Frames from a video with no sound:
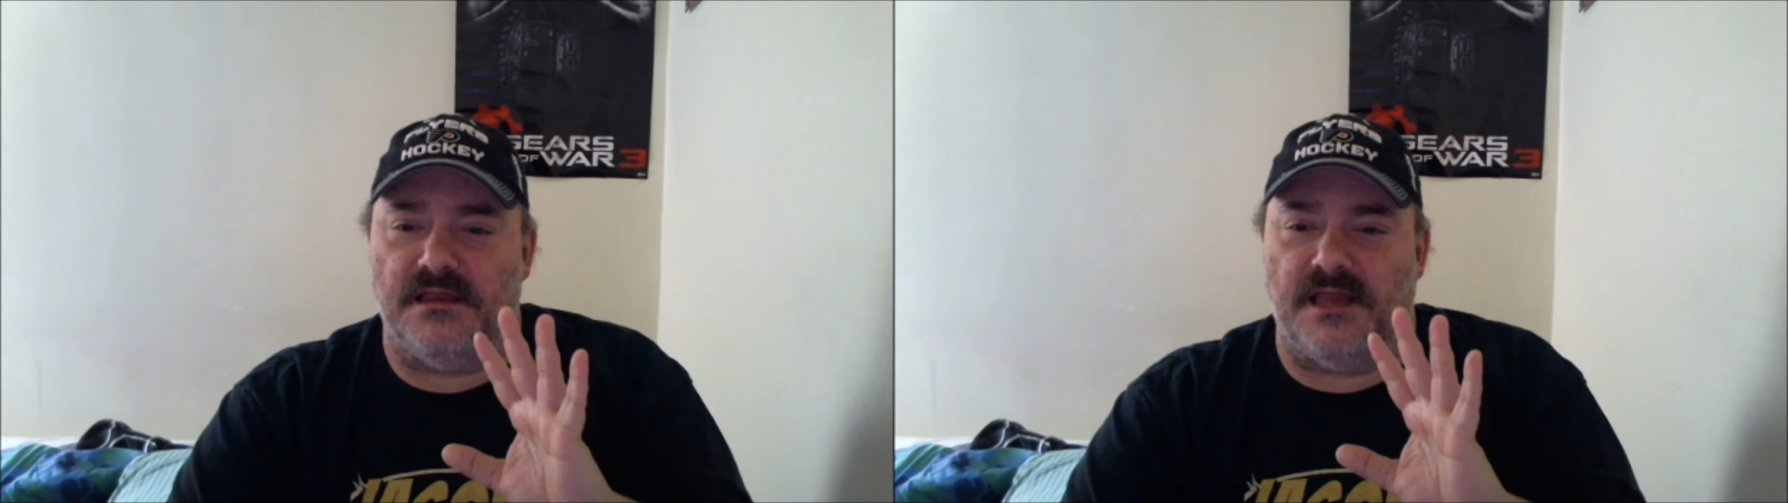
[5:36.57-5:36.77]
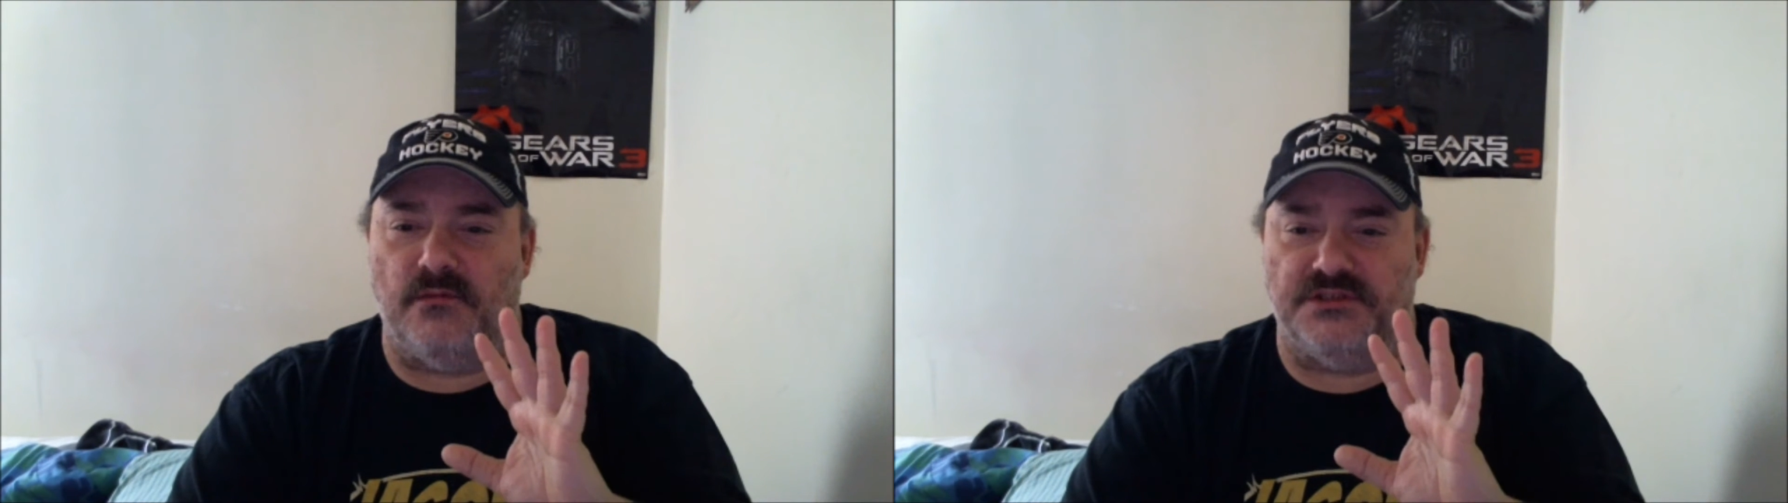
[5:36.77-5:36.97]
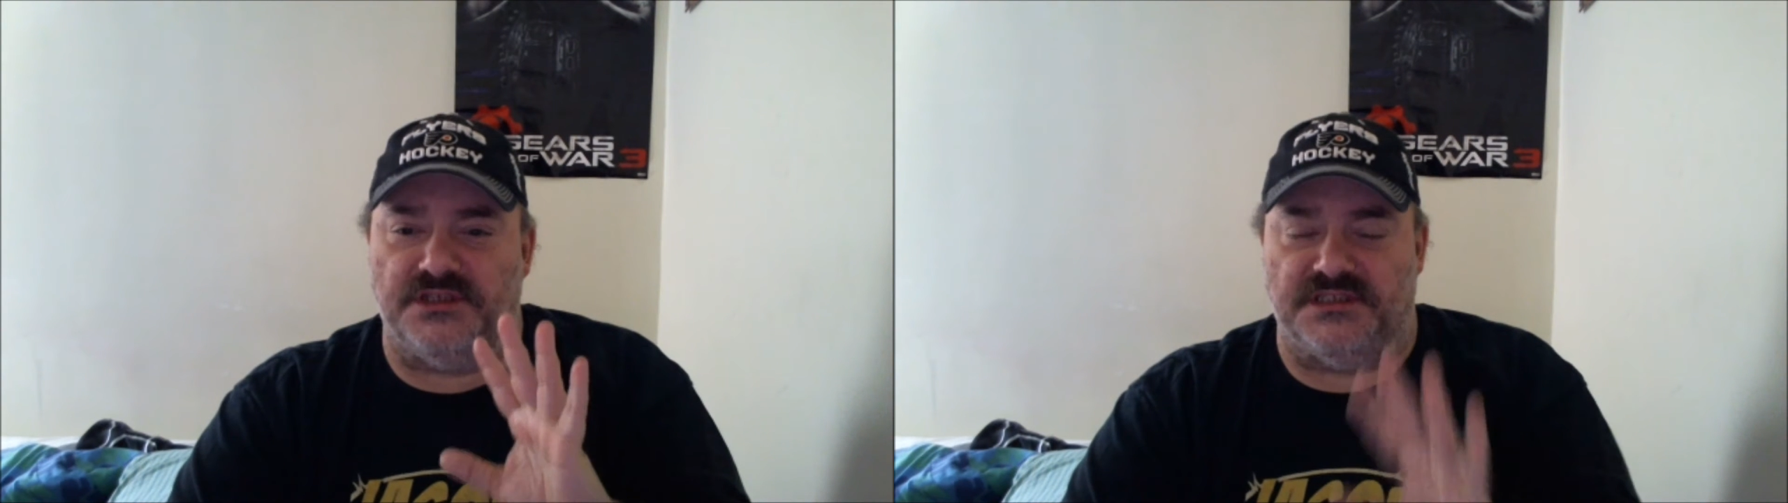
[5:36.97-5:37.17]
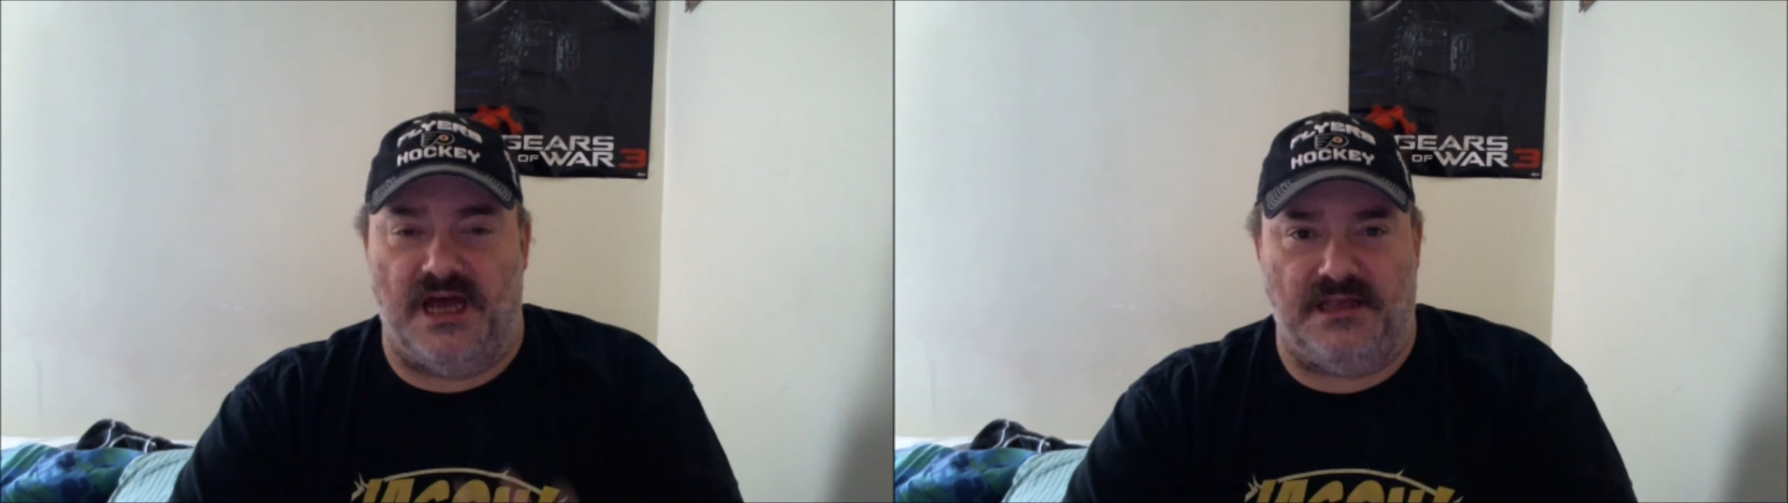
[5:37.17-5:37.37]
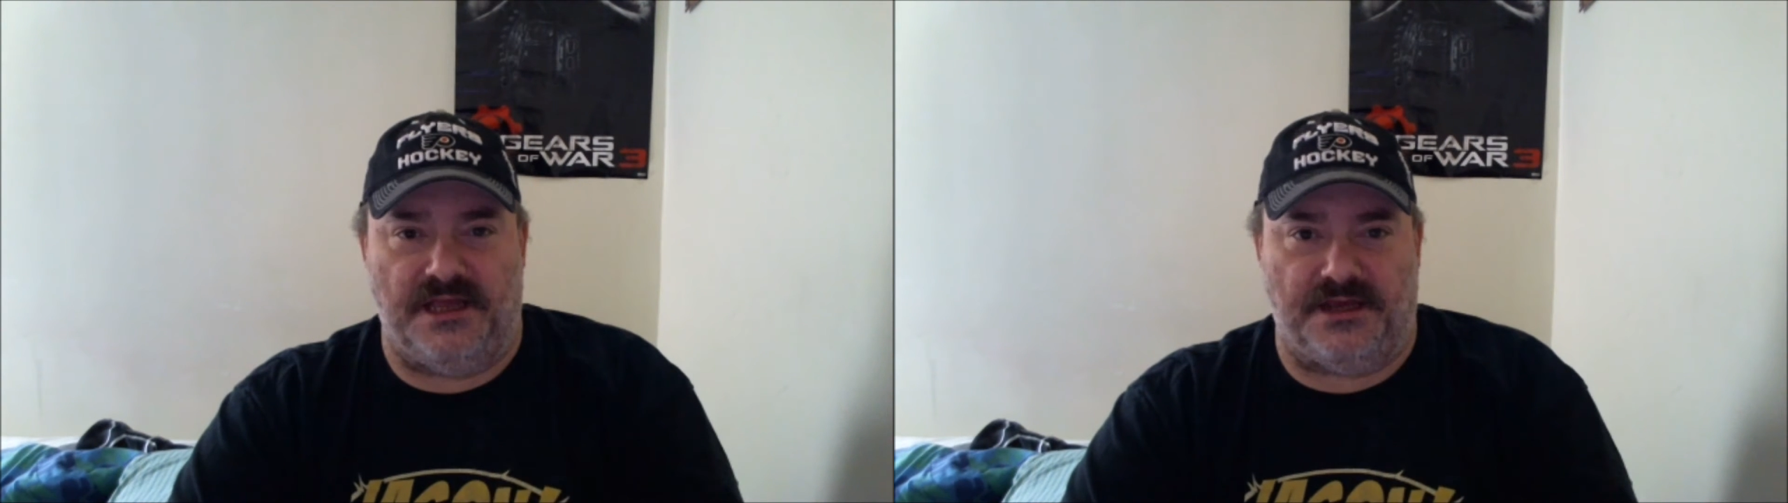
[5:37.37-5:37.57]
They will just
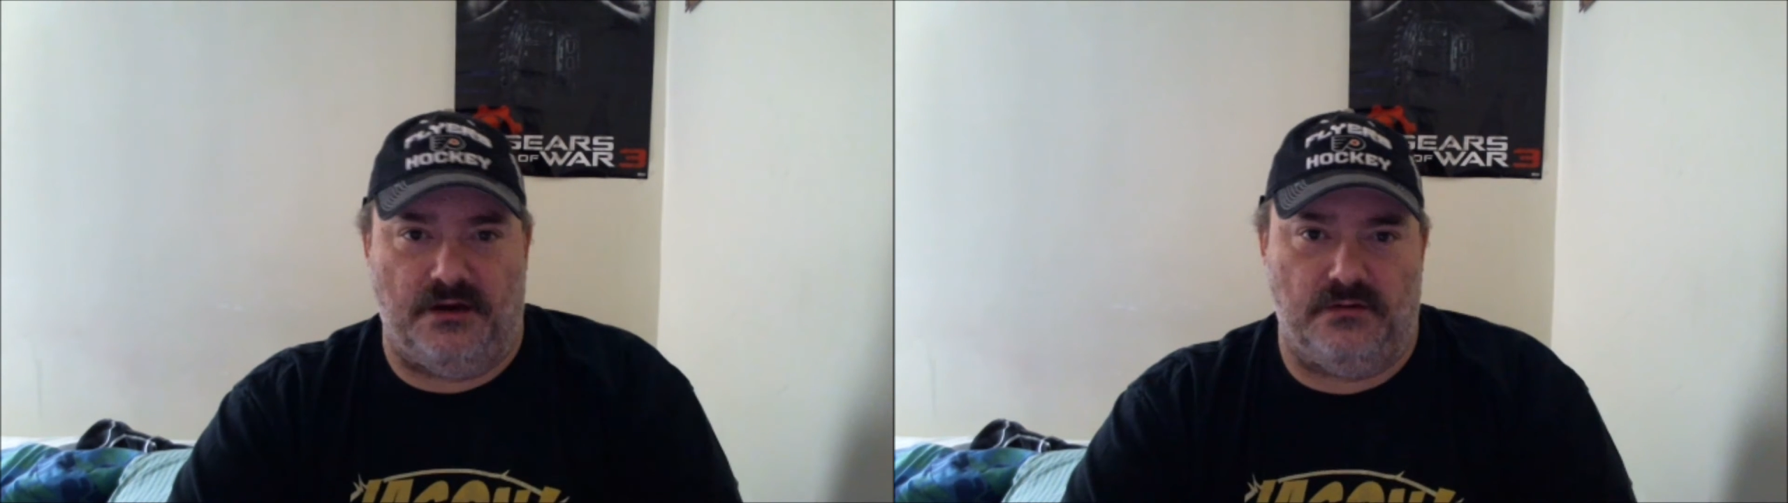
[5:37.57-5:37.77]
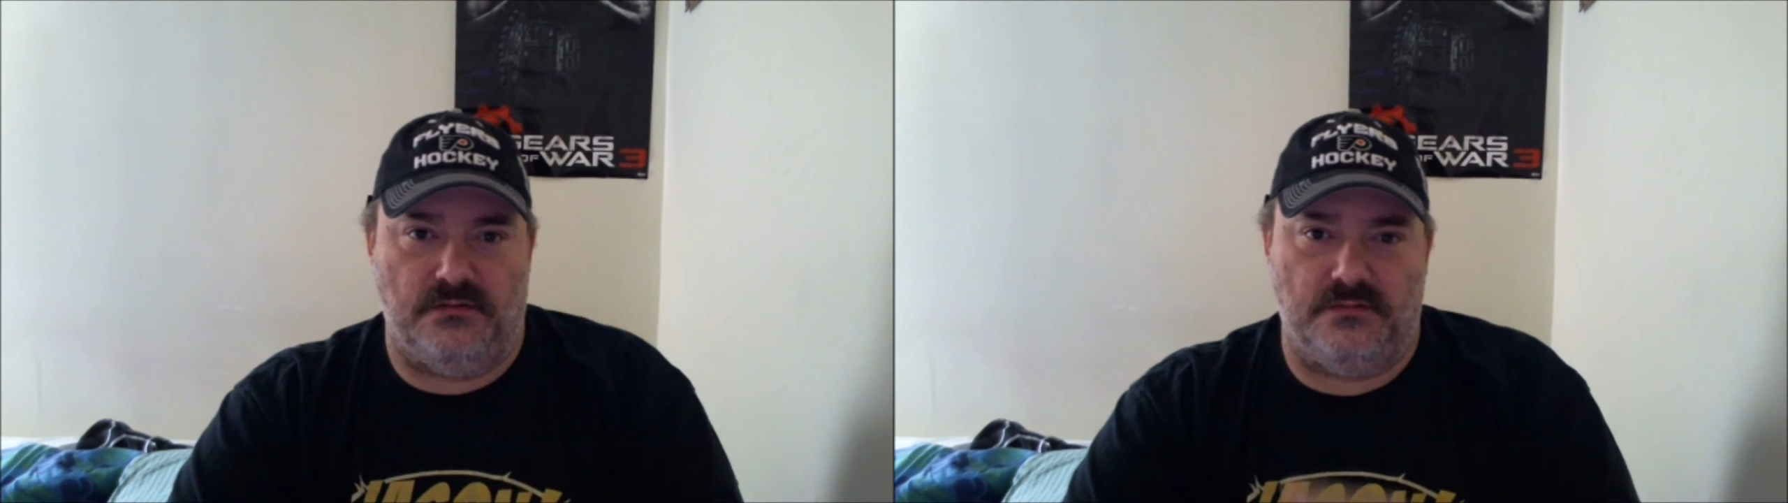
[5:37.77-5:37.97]
not let go.